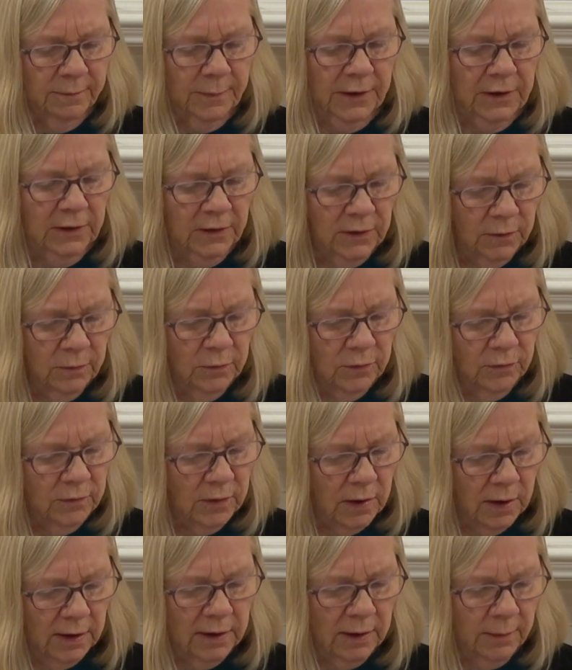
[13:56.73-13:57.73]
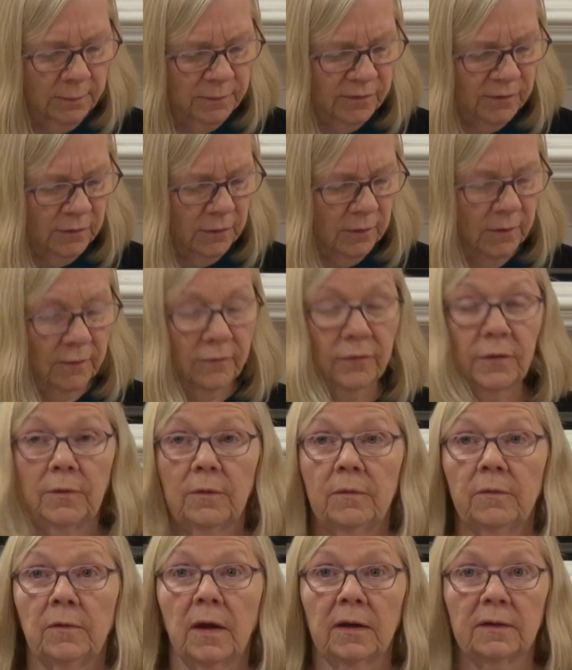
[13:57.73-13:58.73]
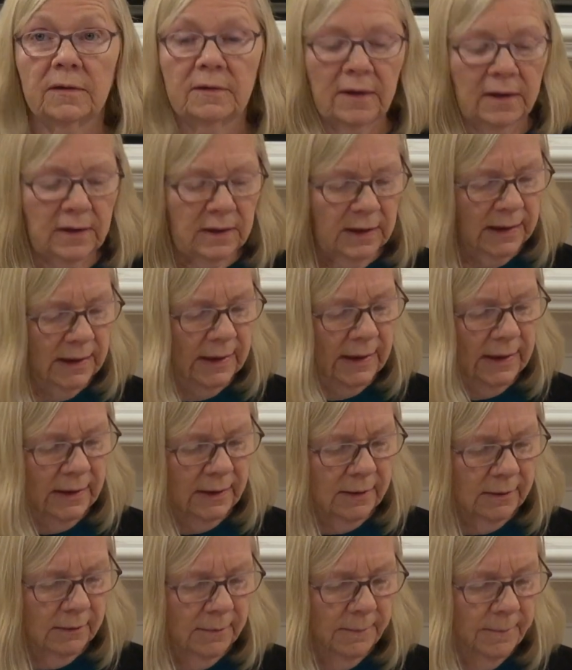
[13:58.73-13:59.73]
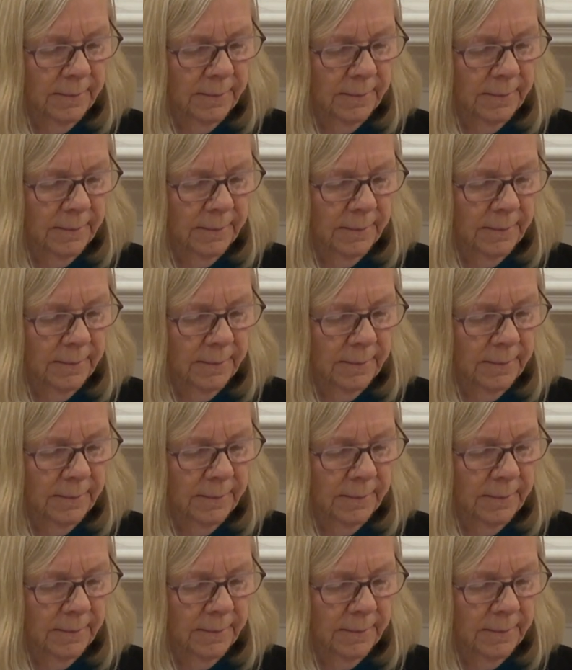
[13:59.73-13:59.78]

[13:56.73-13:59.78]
but you do not observe, you do not take heed.